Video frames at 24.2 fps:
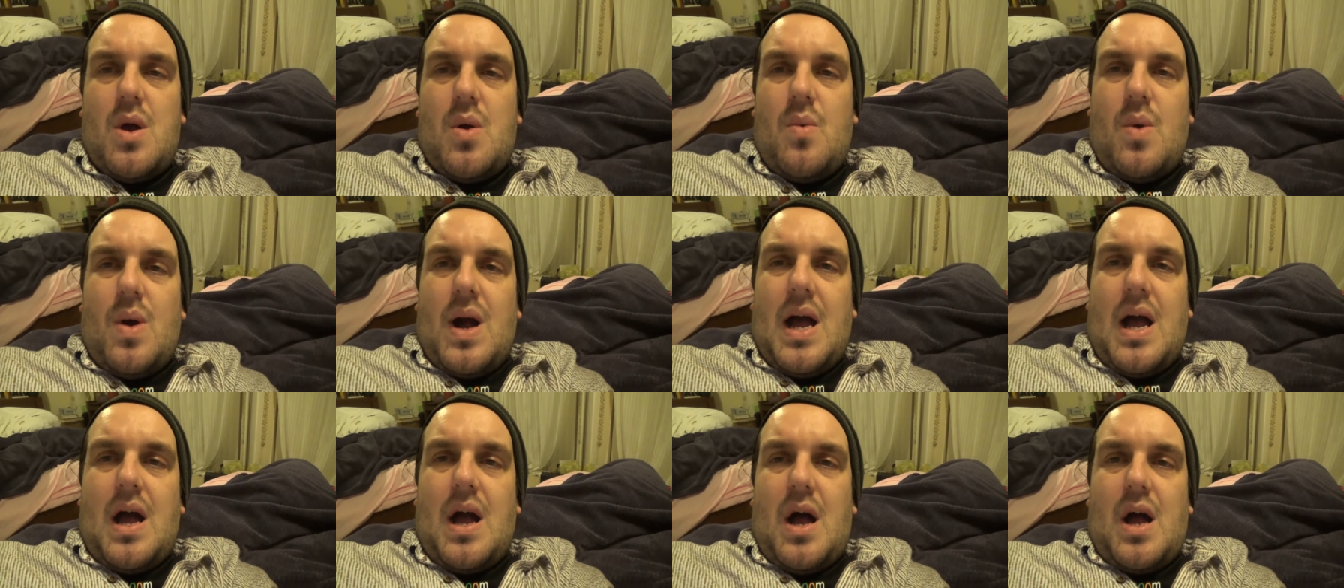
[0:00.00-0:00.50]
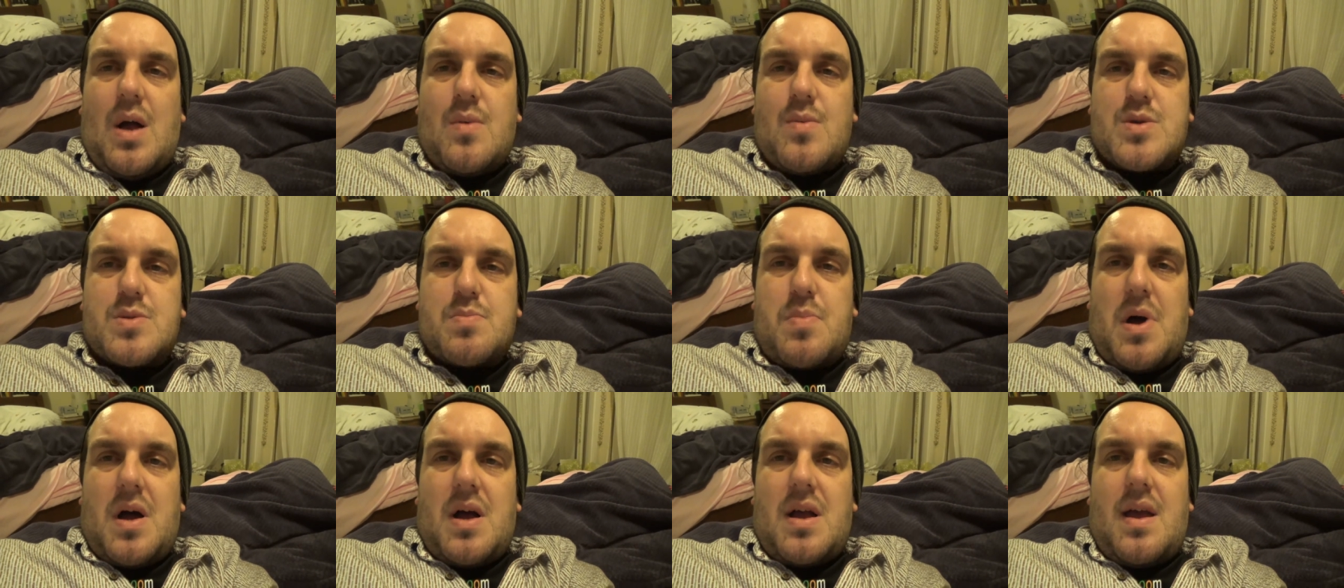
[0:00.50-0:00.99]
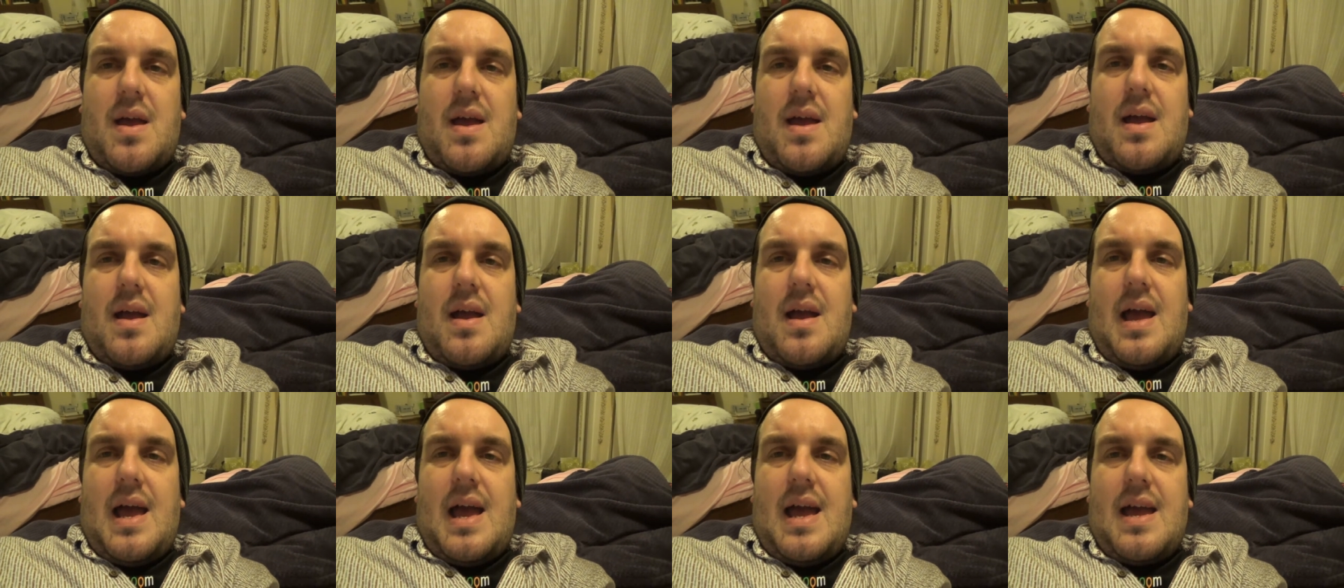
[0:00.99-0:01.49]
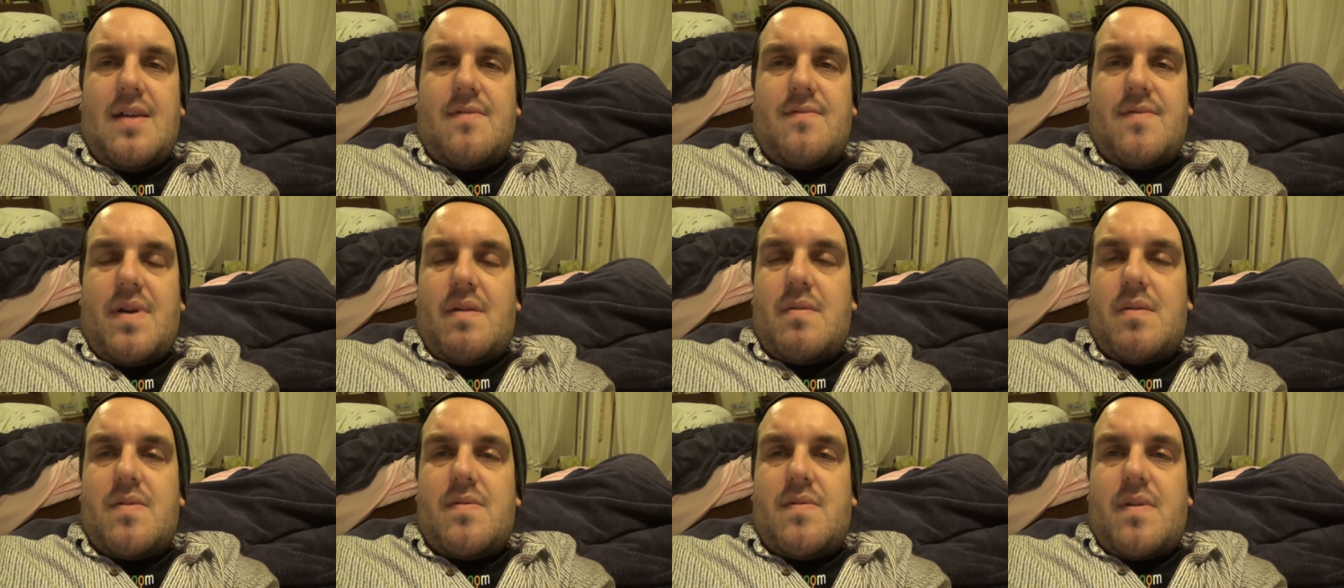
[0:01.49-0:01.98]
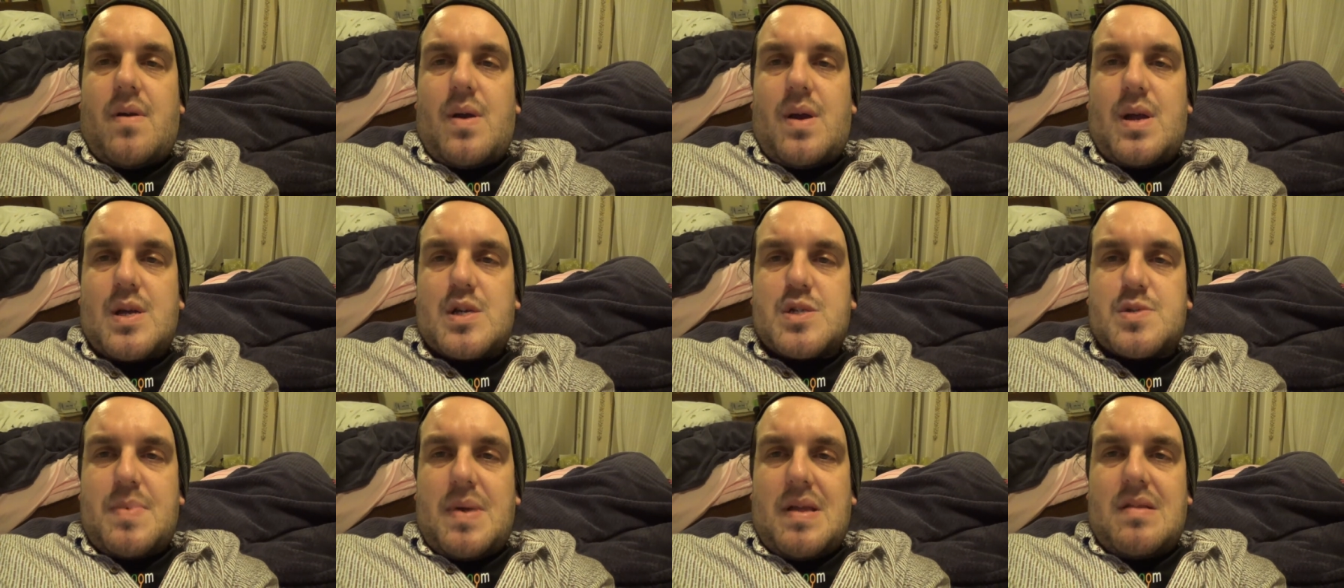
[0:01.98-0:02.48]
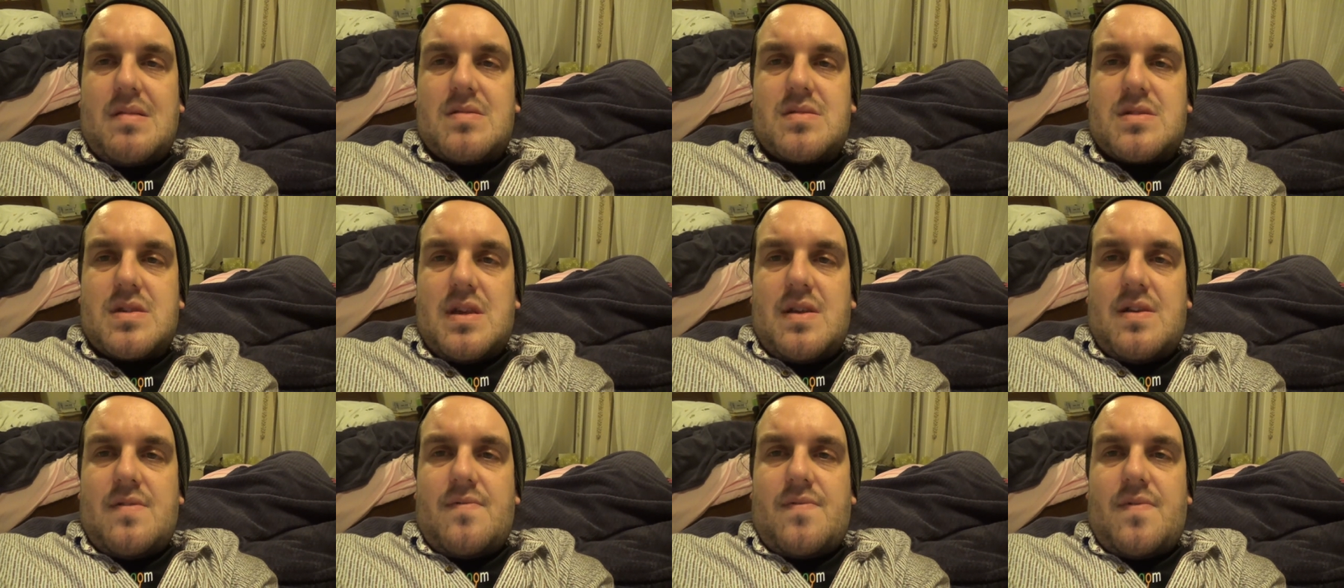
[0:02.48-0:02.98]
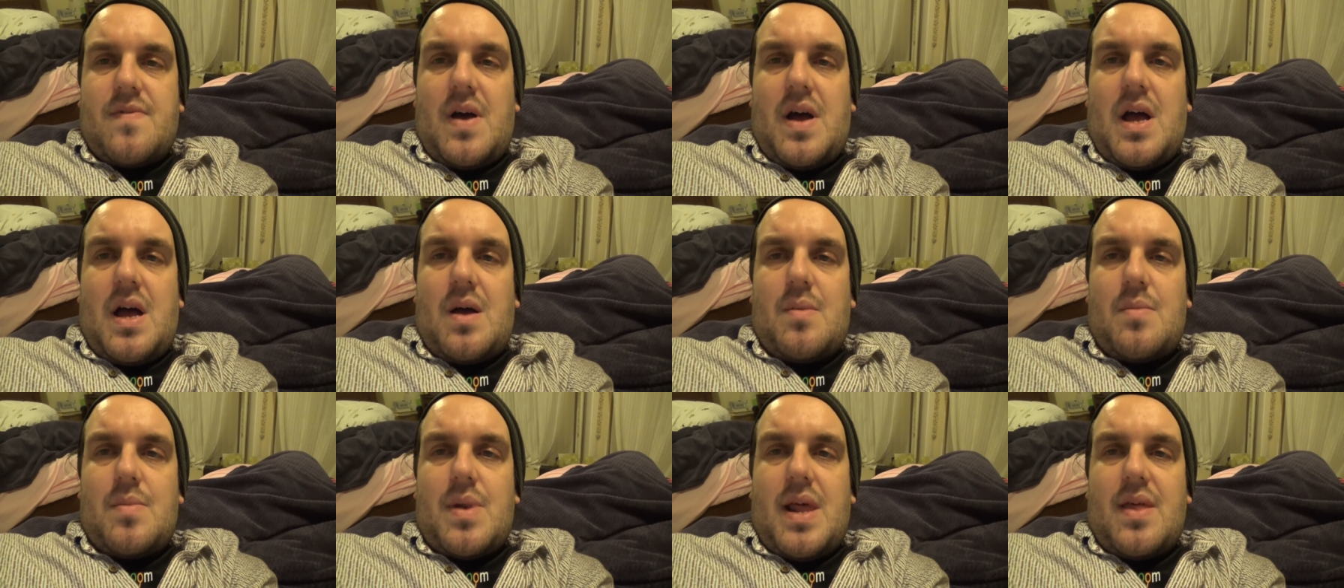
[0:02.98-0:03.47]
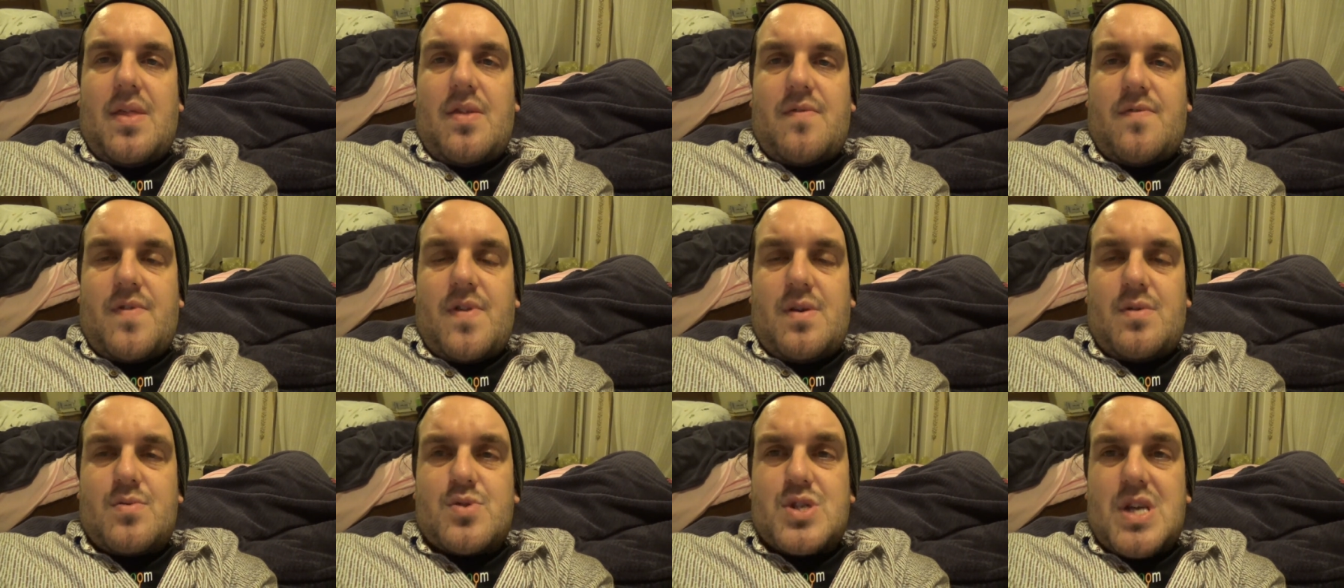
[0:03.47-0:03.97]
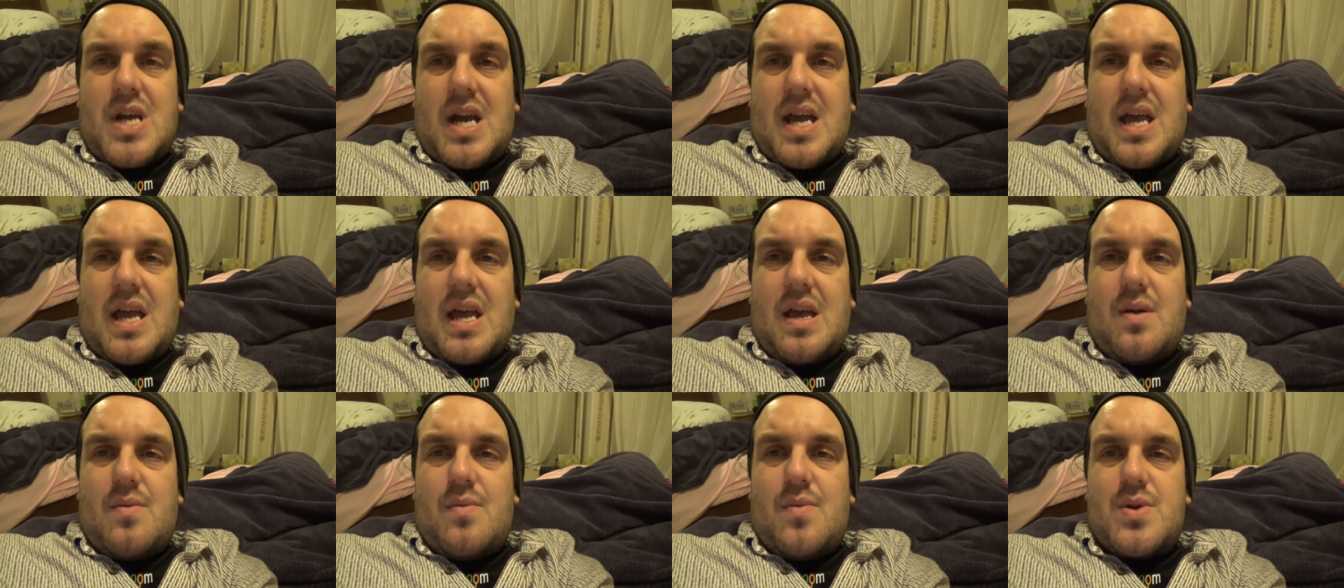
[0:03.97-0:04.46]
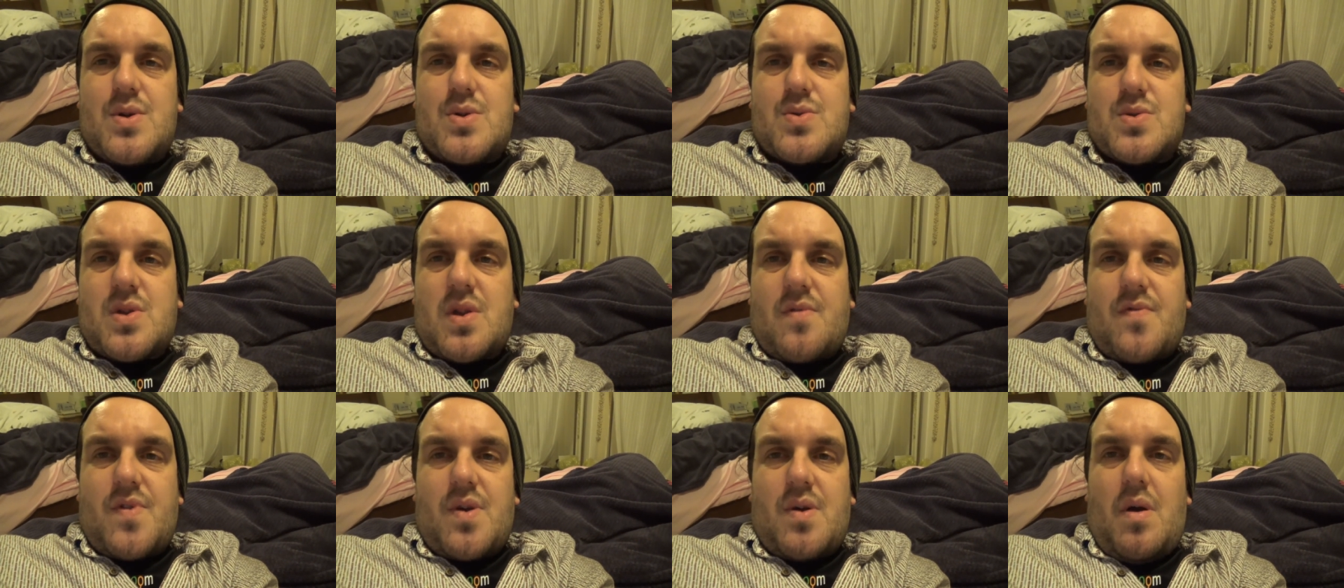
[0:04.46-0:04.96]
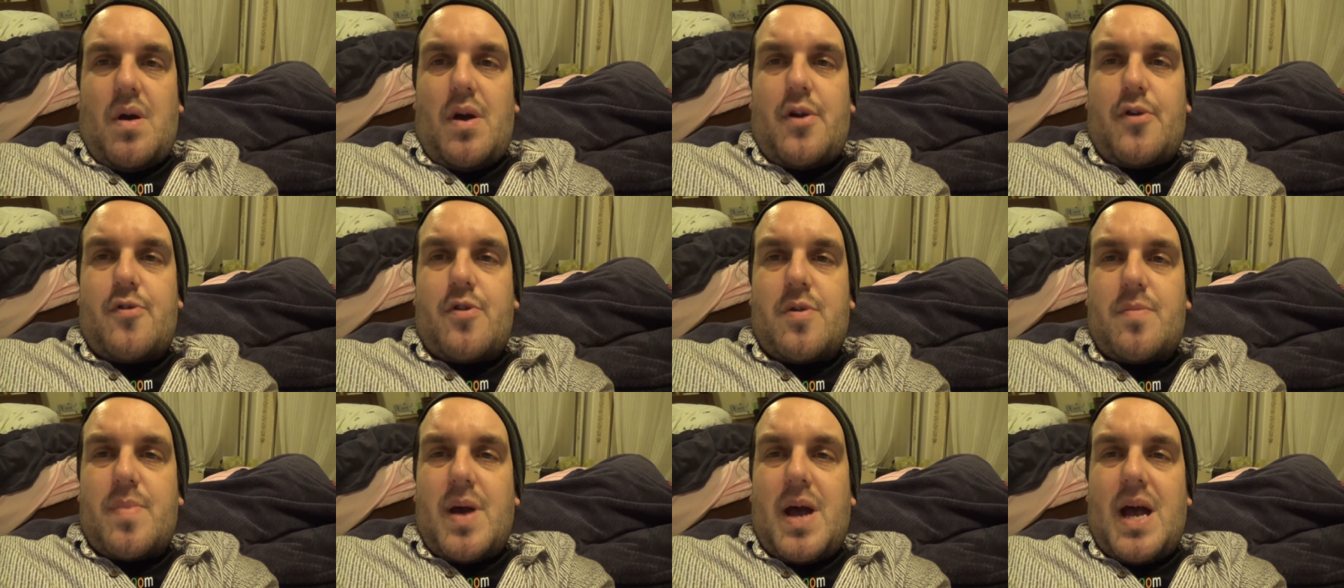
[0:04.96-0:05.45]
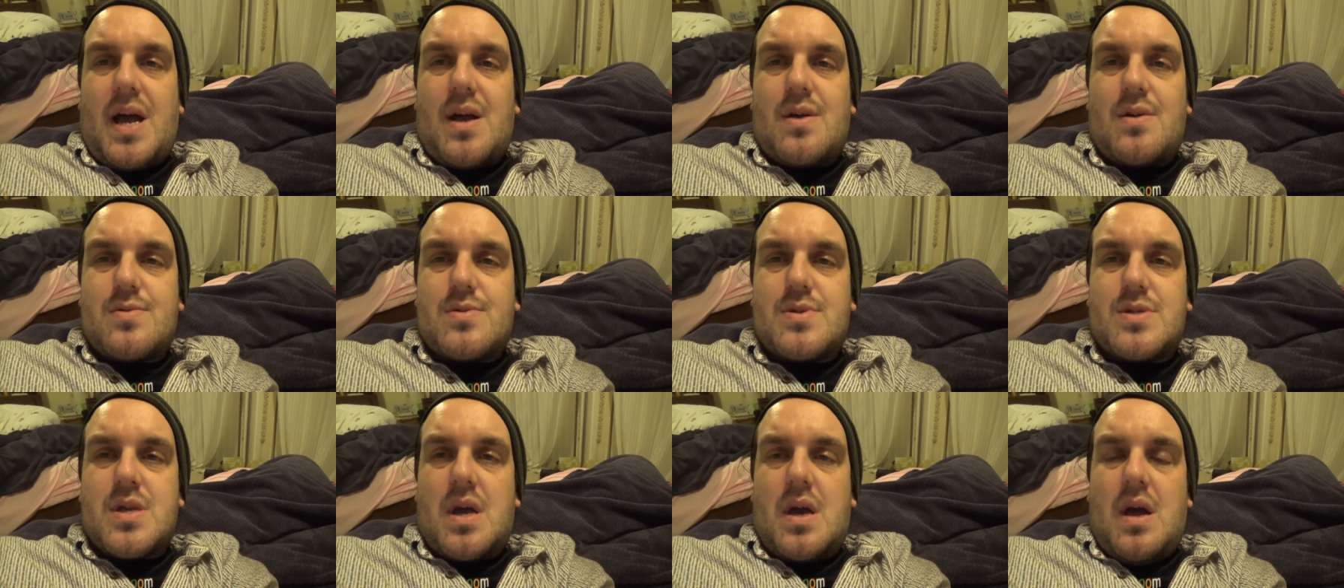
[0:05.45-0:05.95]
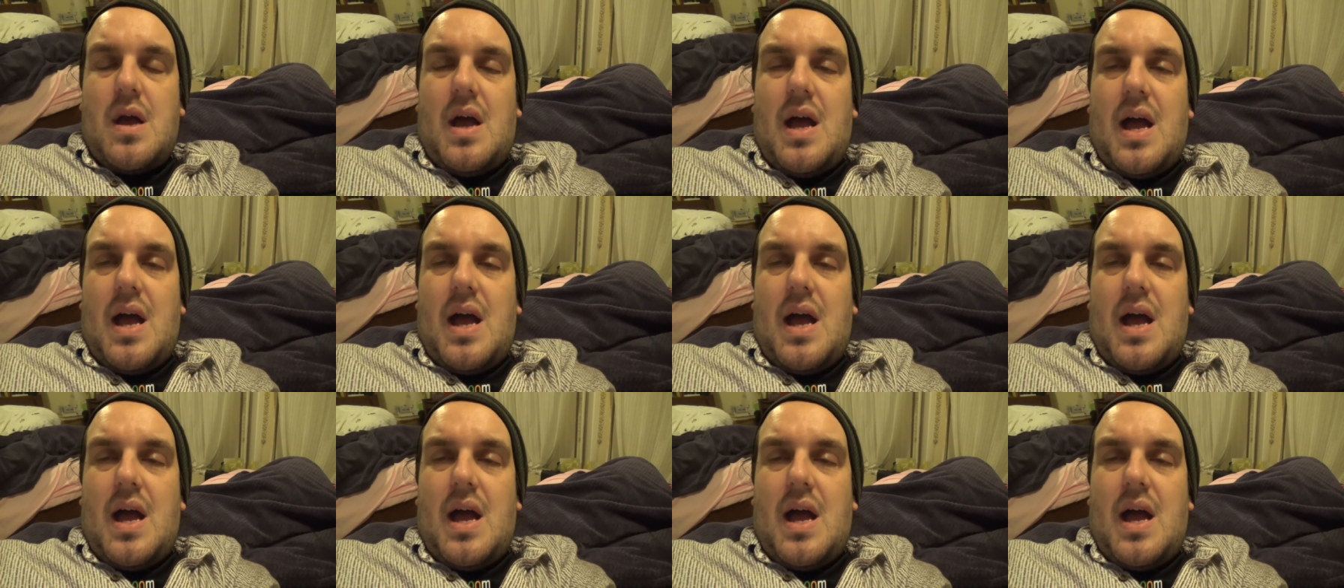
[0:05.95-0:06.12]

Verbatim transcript: where I was buying a very, very expensive um, leather field jacket, which was a few hundred pounds,